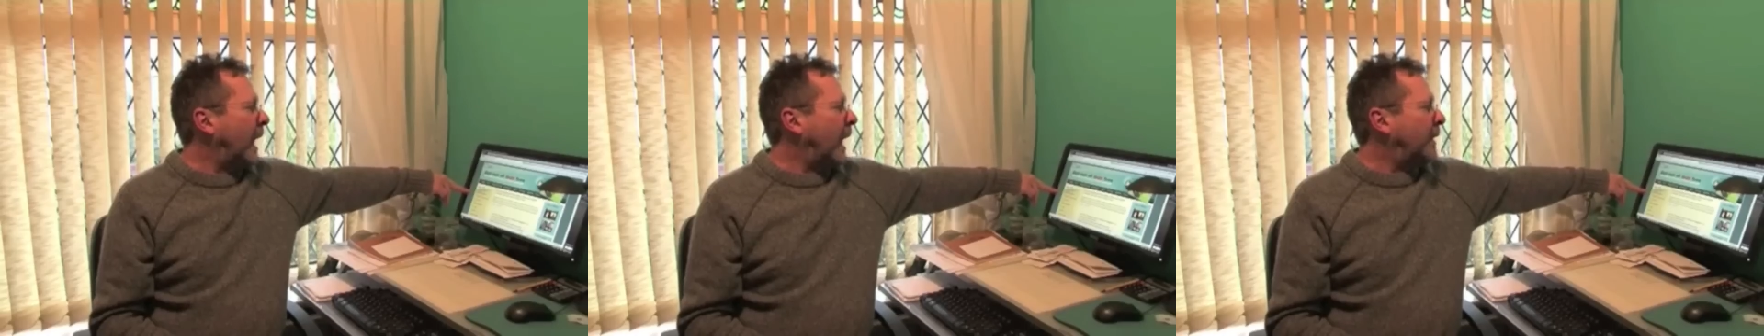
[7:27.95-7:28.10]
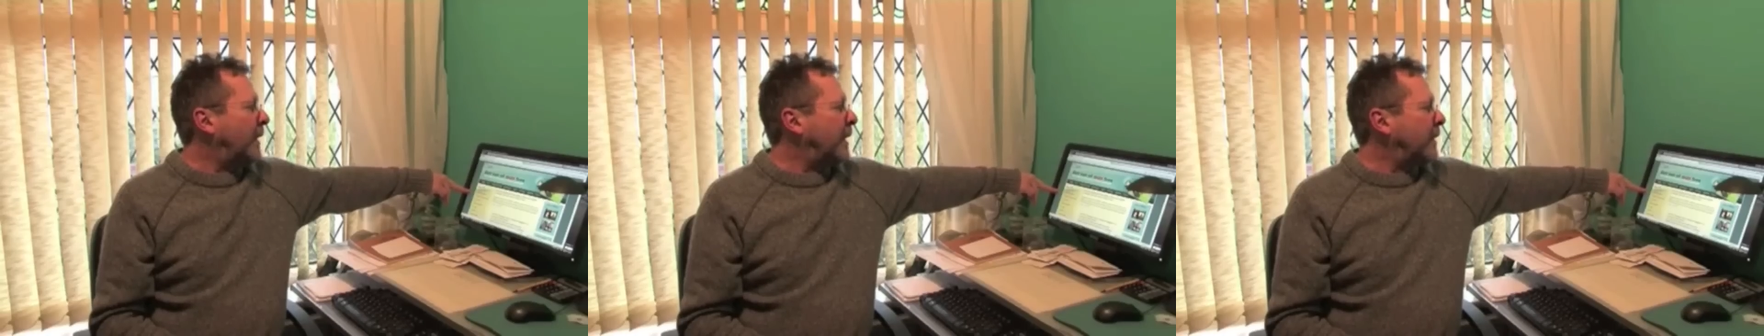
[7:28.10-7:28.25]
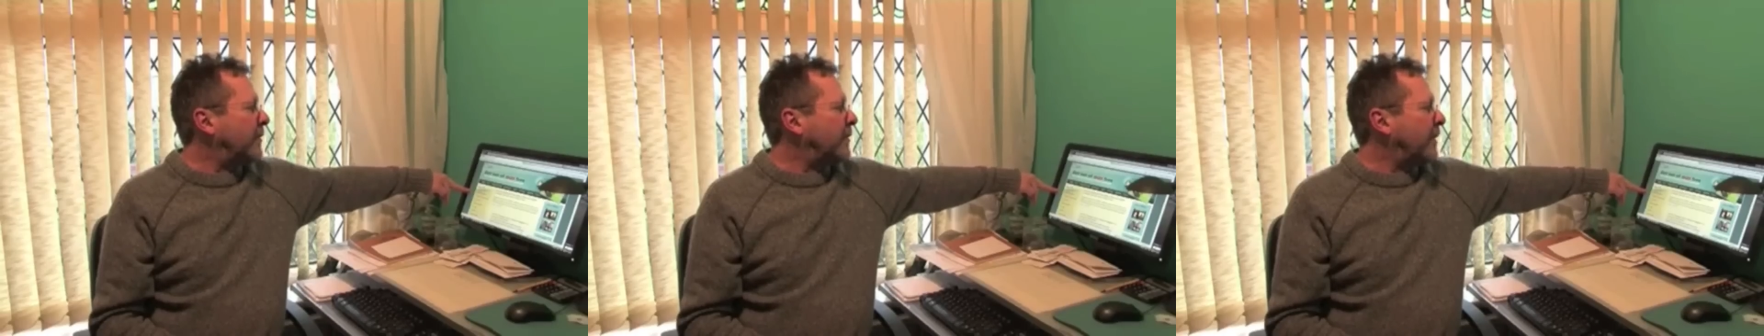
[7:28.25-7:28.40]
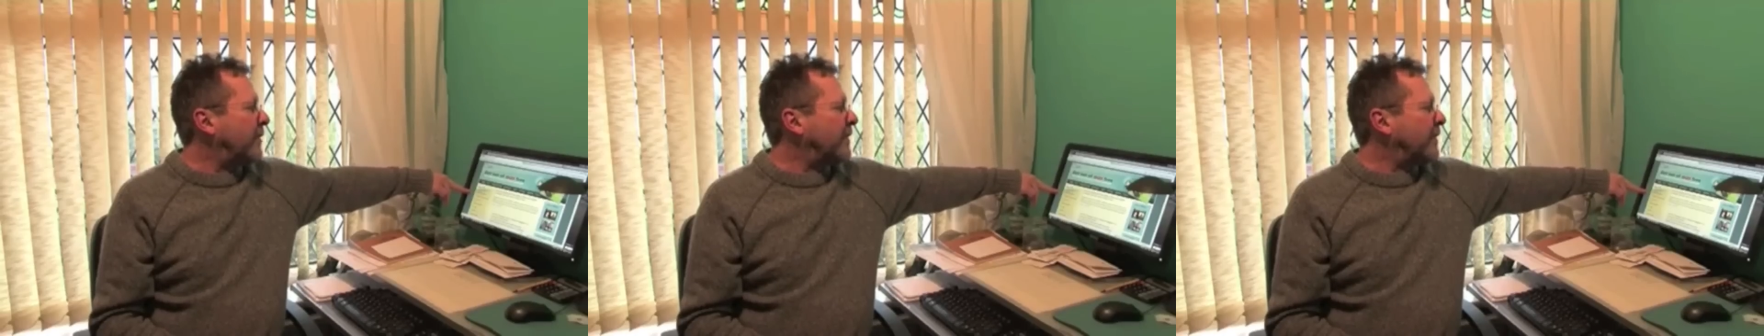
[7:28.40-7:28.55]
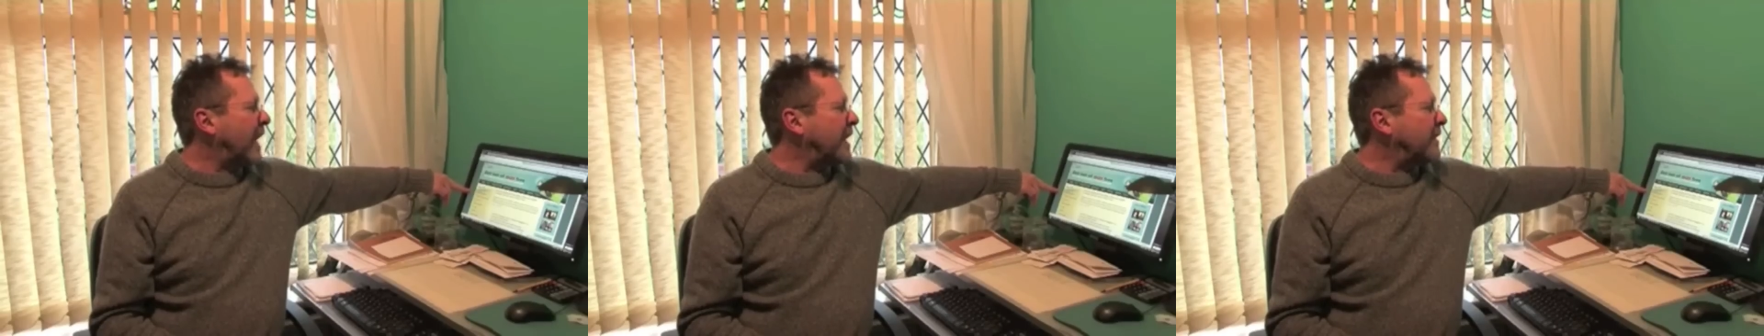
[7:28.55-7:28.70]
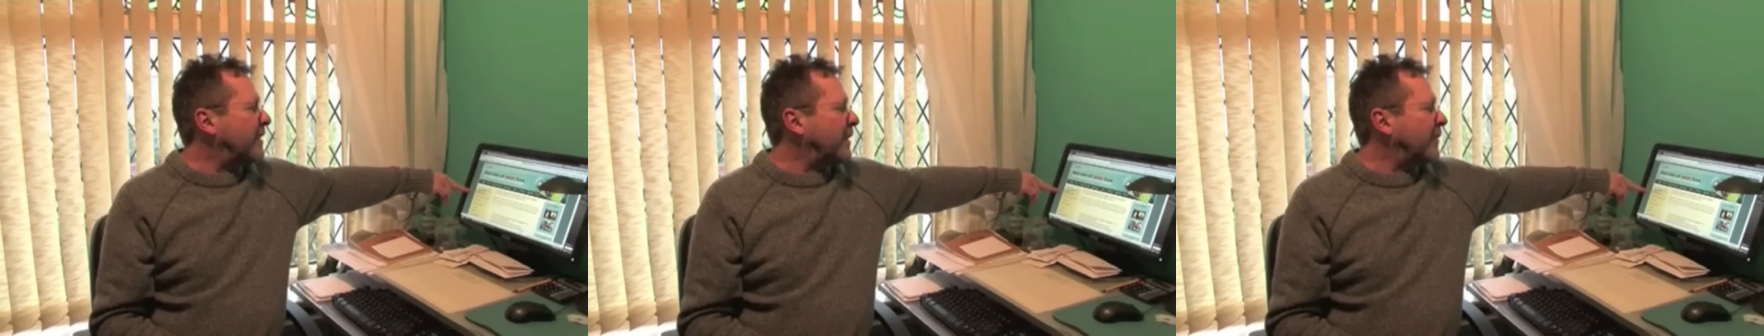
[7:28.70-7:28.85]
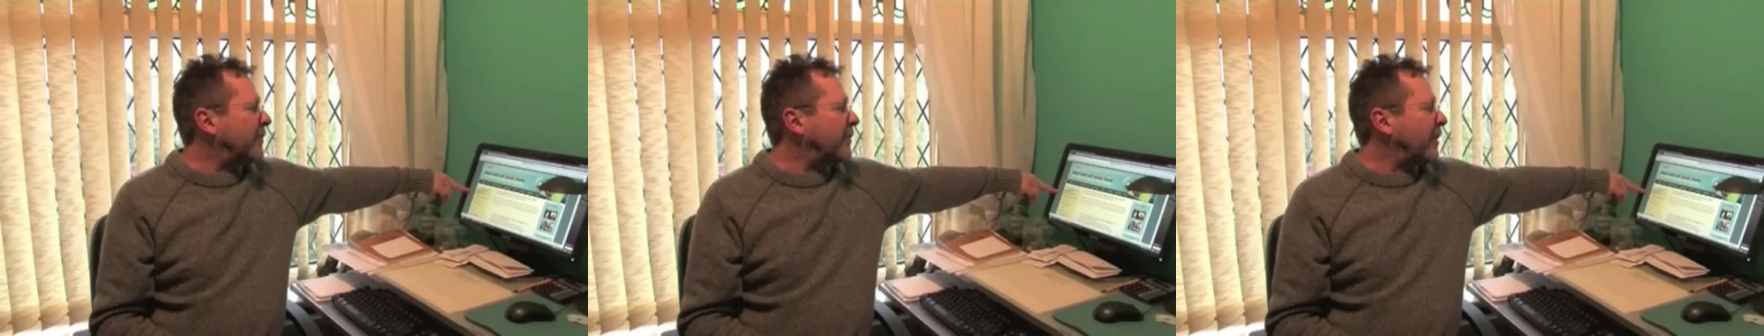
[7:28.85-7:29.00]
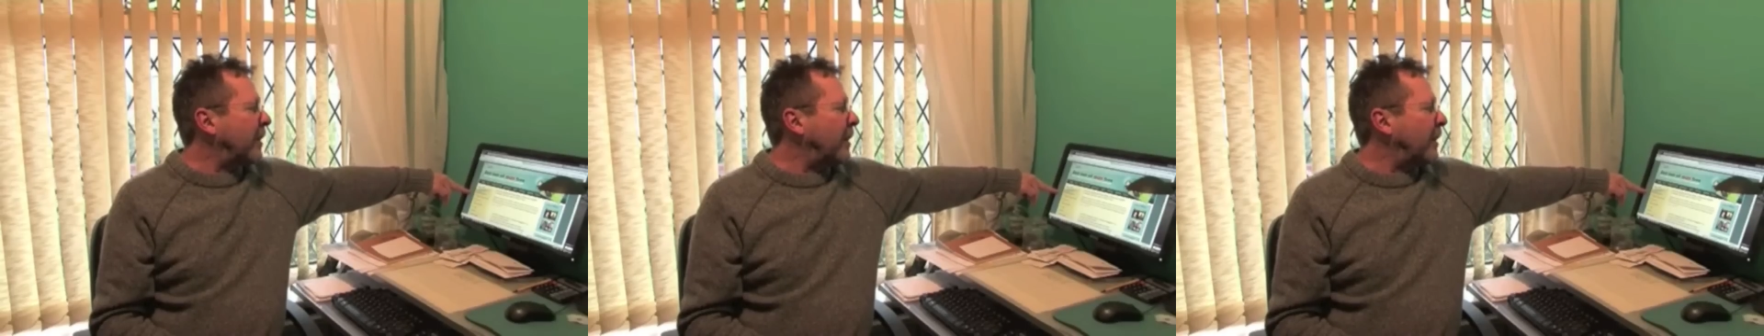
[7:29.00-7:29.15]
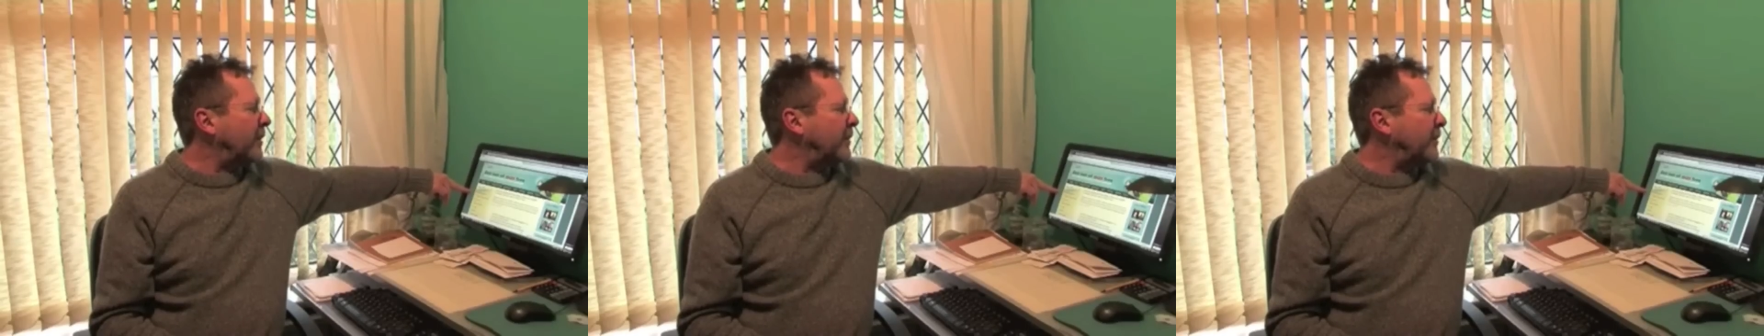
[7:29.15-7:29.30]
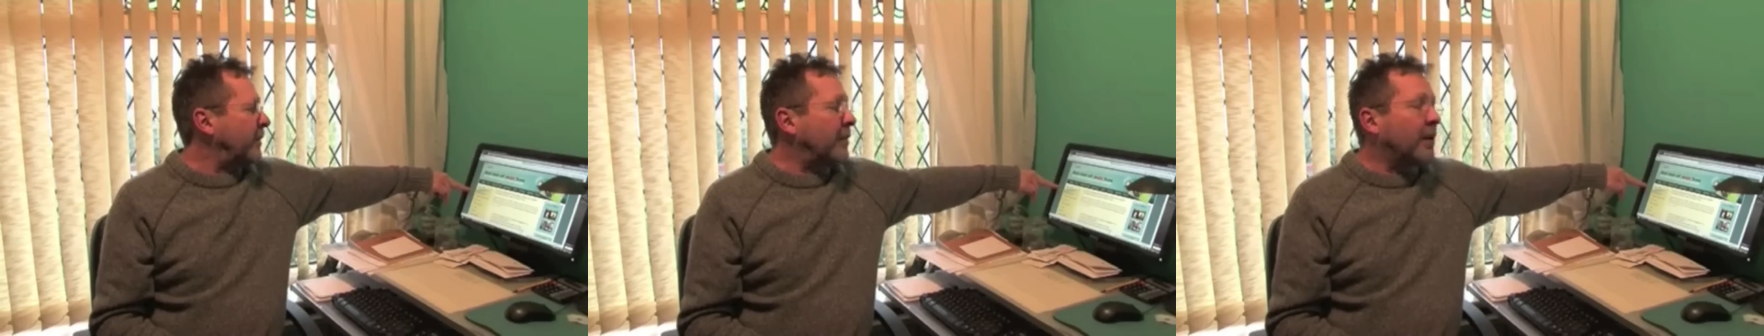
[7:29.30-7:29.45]
and then it says getting
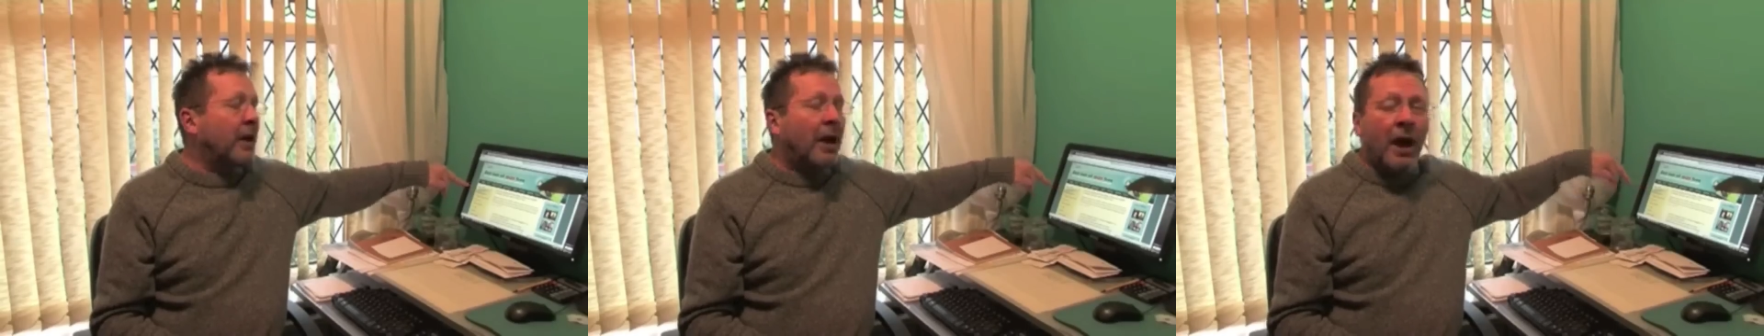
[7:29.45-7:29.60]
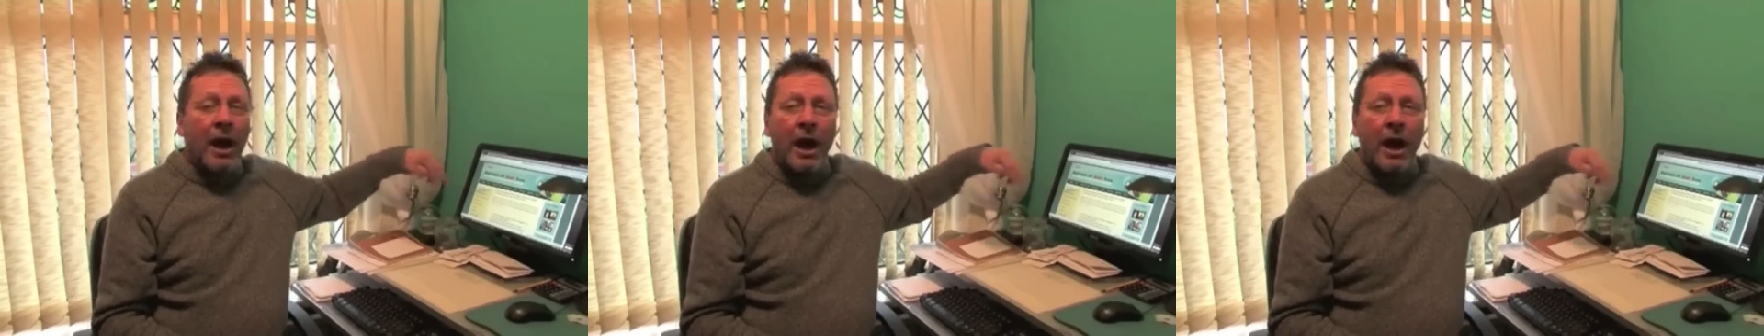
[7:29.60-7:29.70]
started.